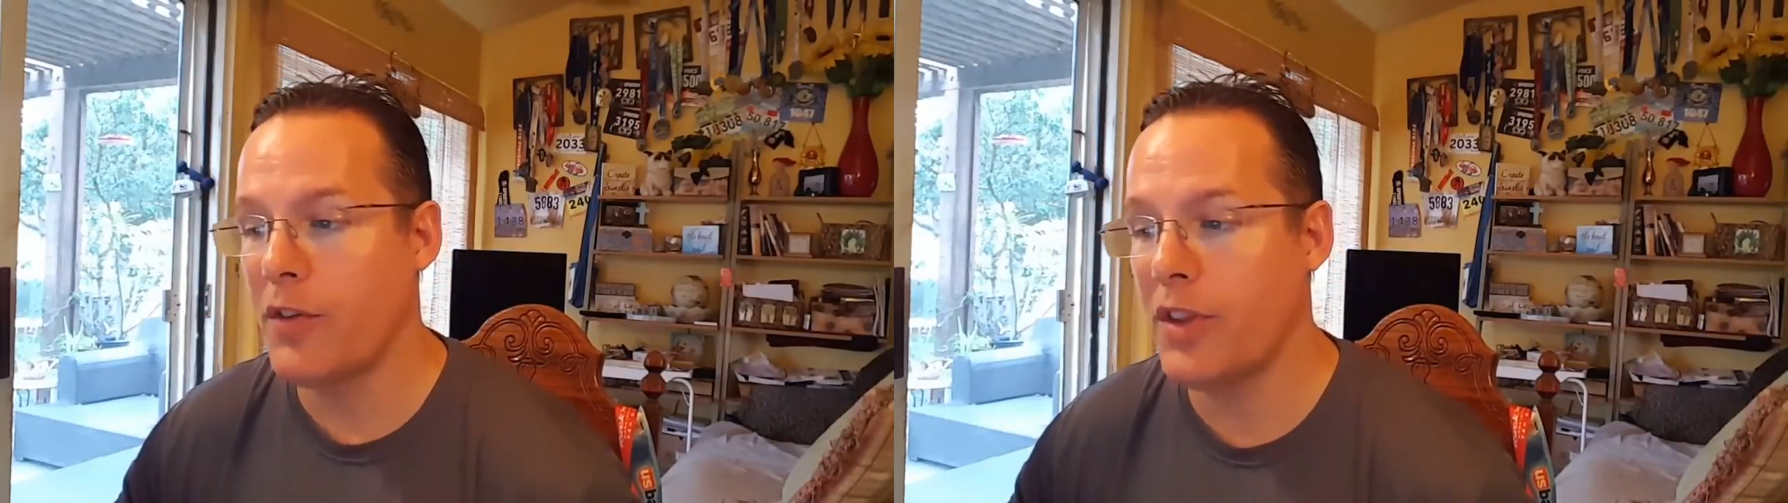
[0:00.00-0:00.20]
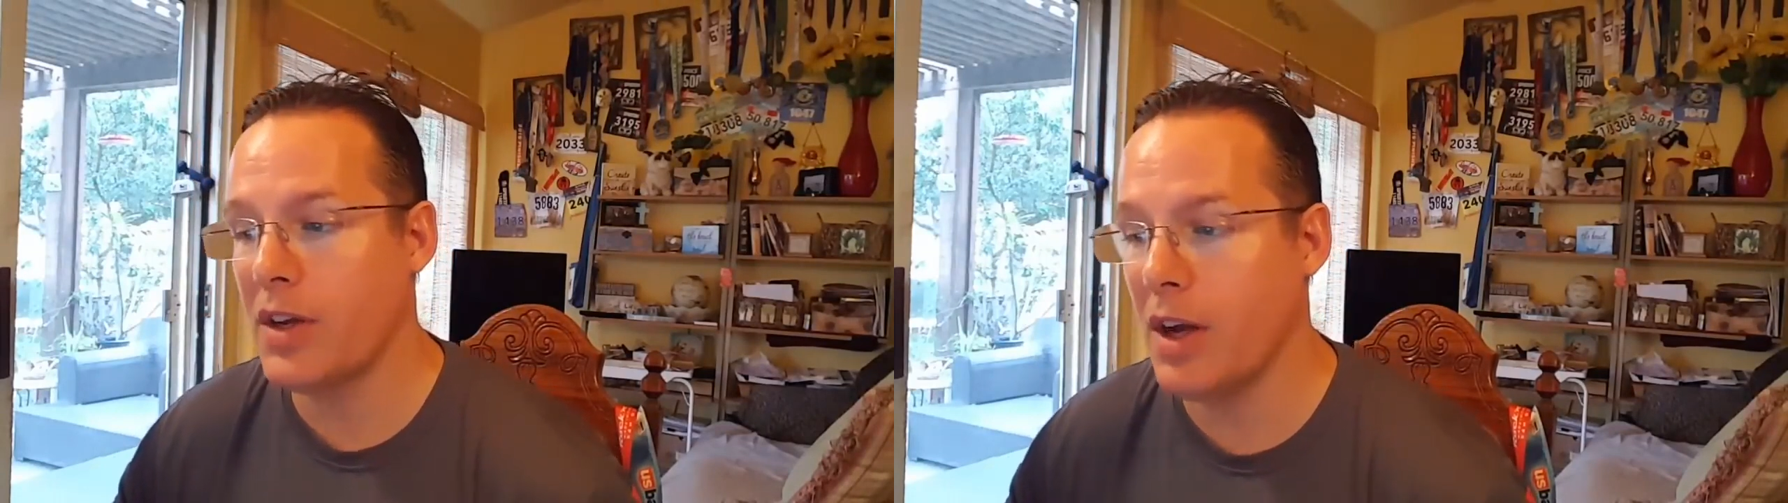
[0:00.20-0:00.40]

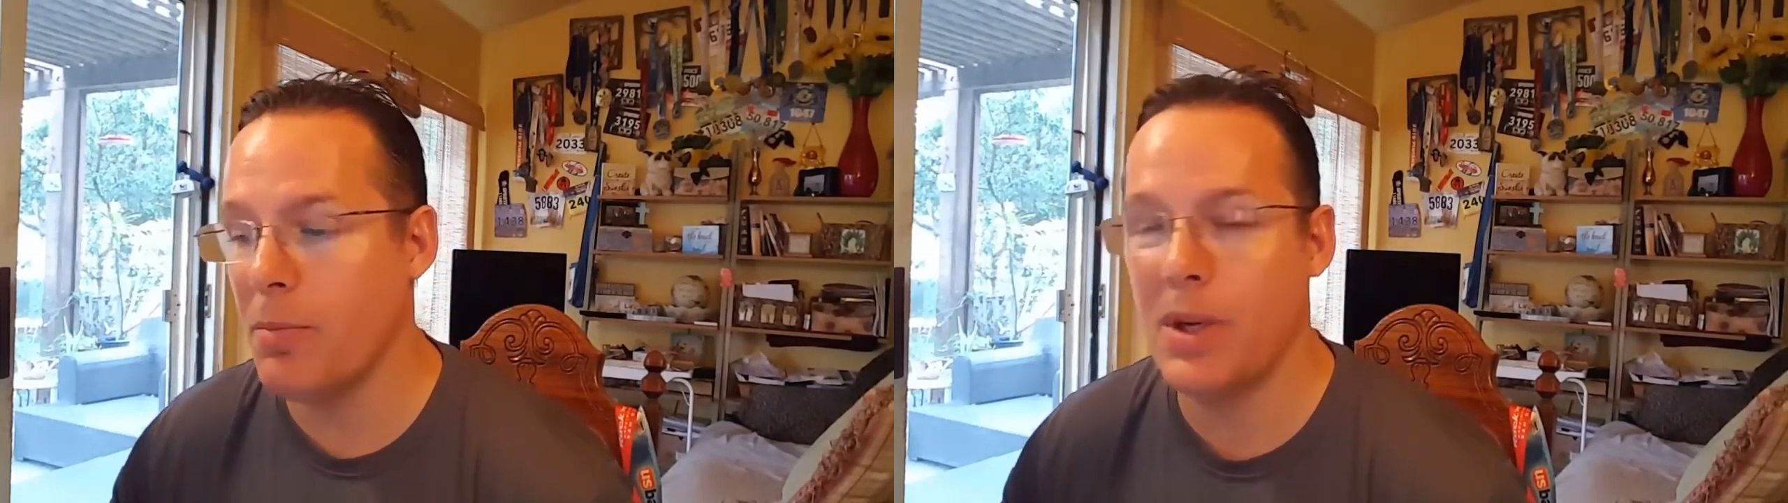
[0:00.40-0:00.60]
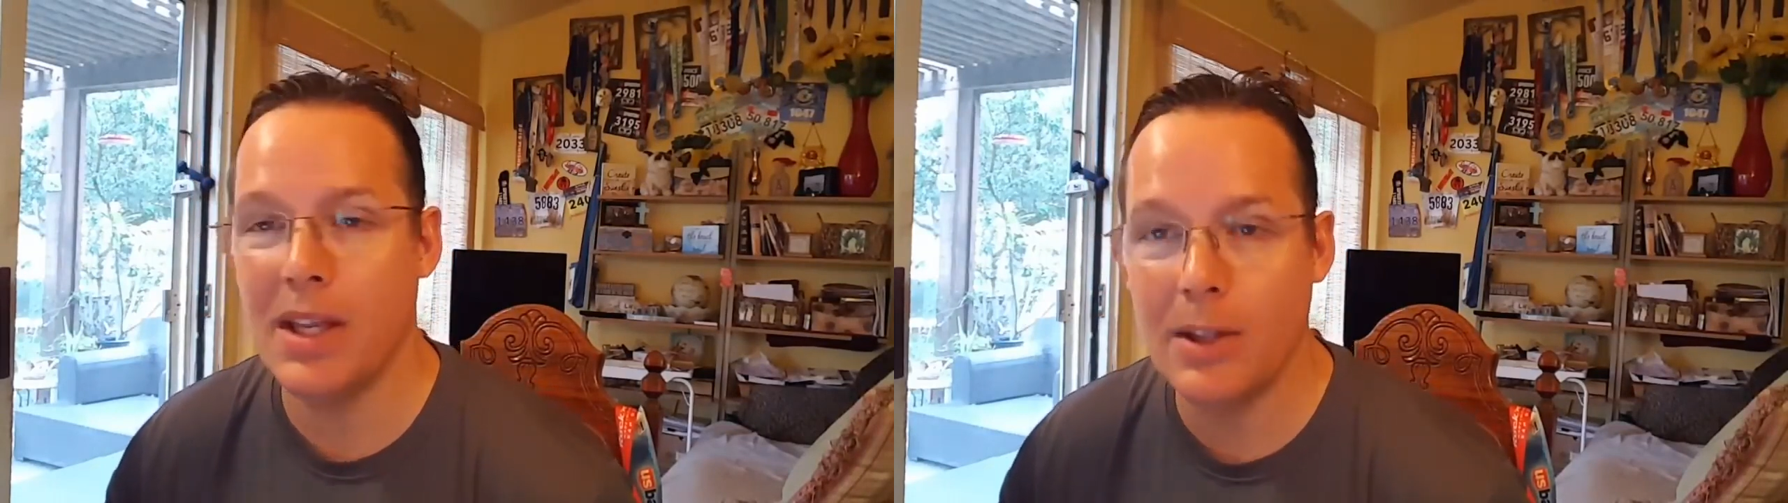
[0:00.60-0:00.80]
for the
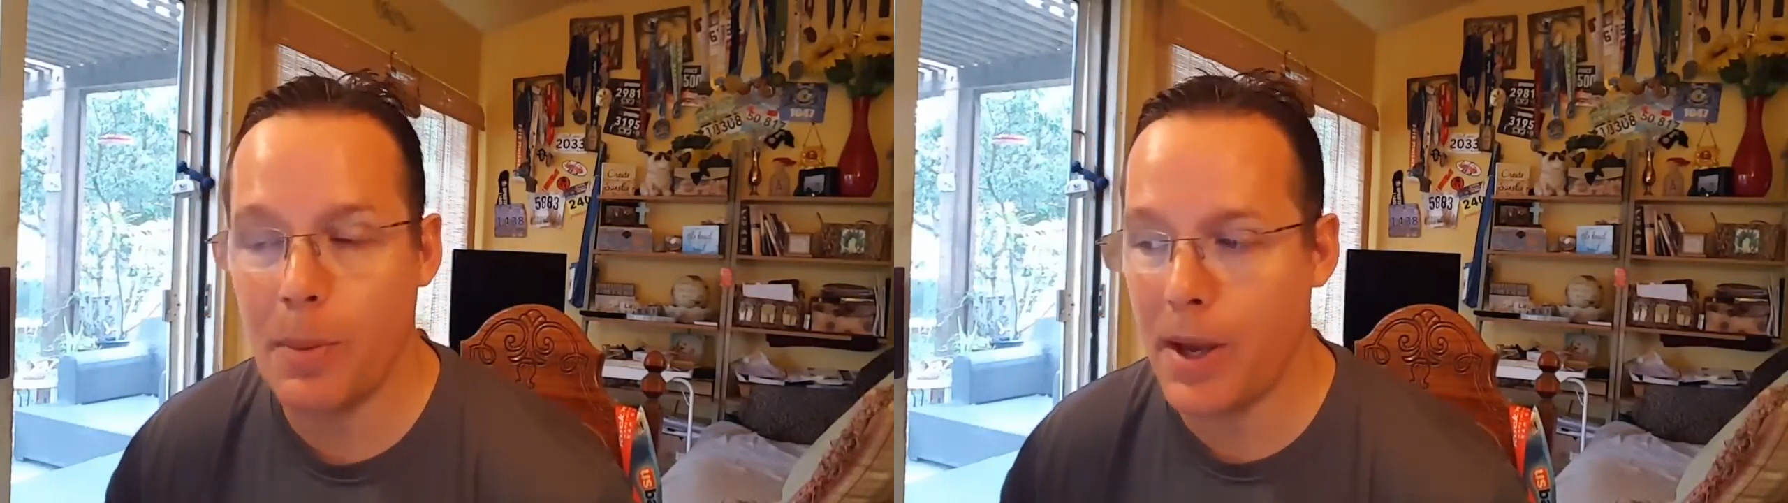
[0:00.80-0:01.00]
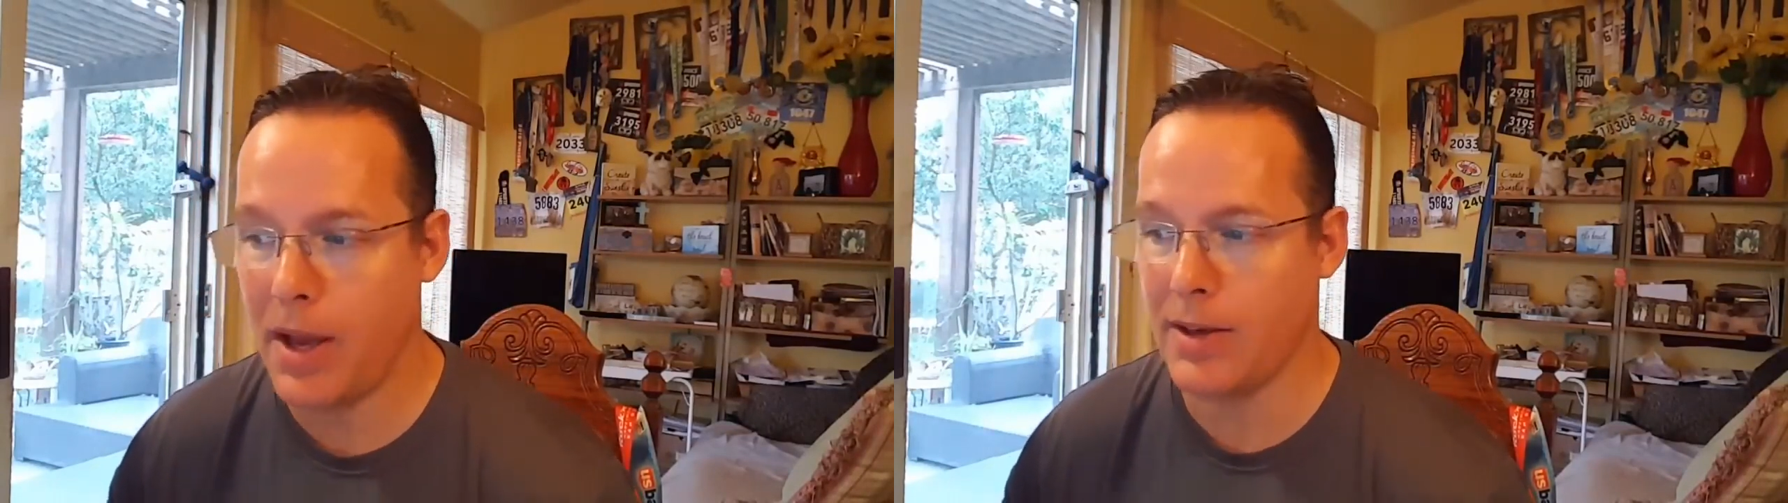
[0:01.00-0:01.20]
company in
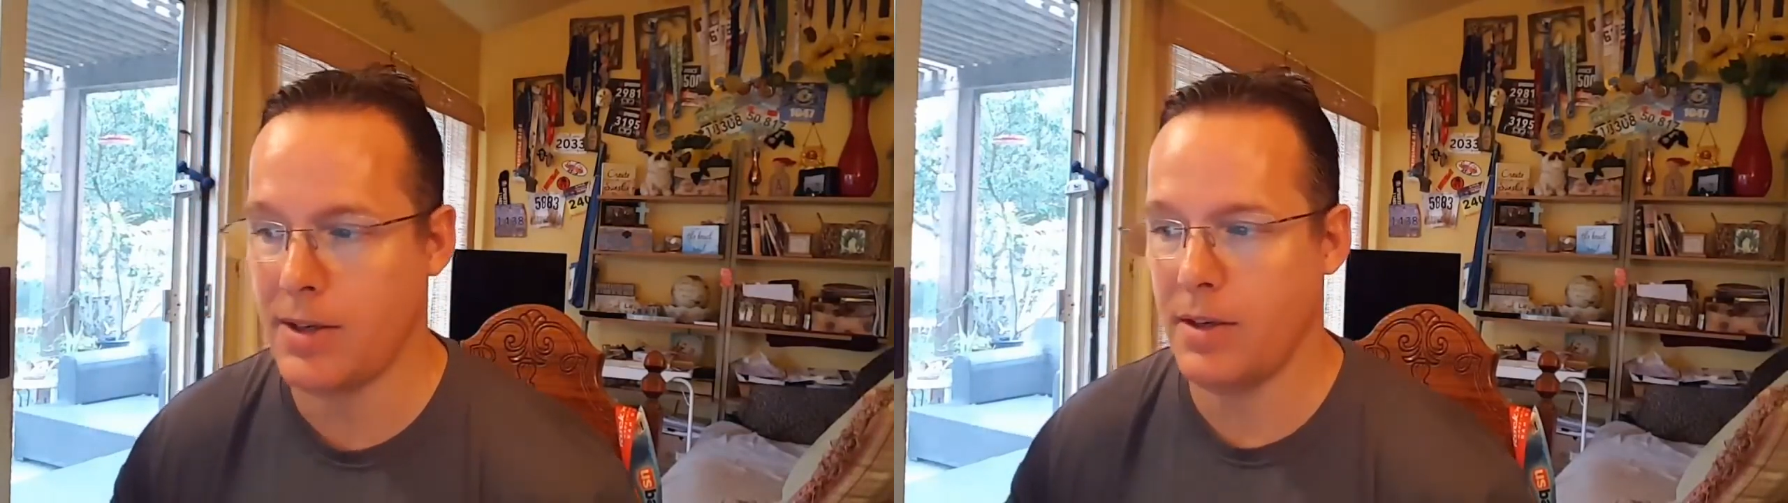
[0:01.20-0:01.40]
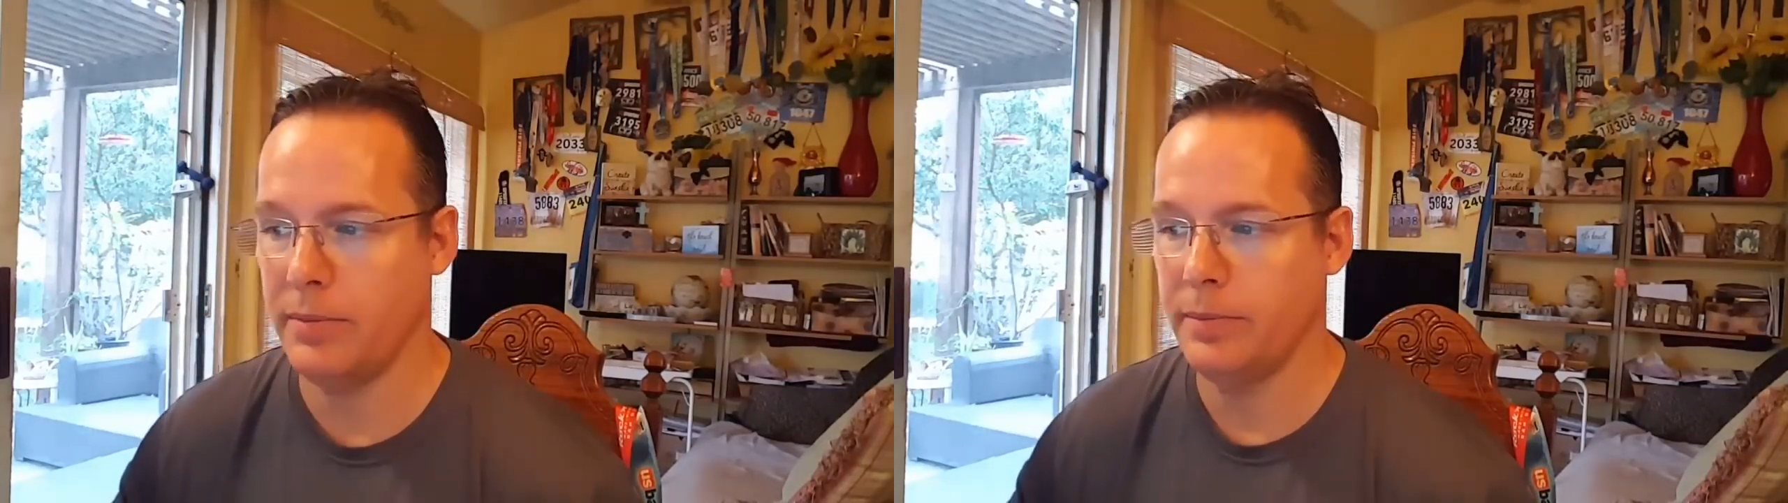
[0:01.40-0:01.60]
the
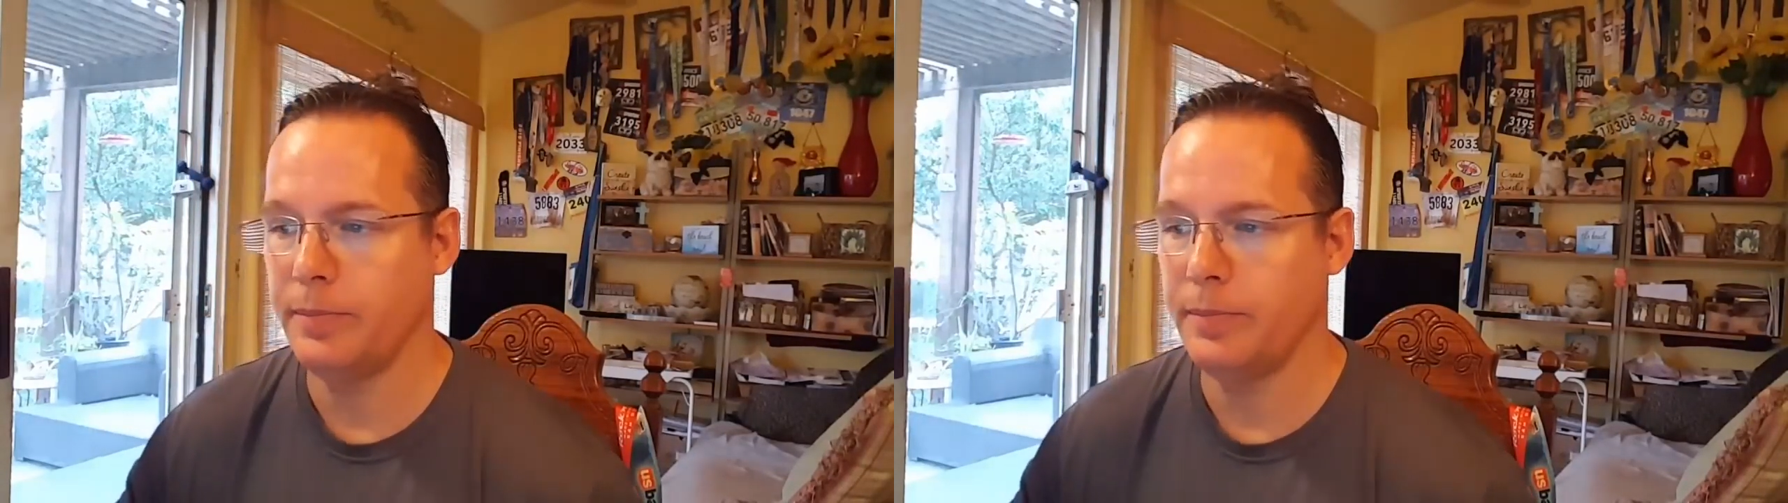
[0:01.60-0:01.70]
past.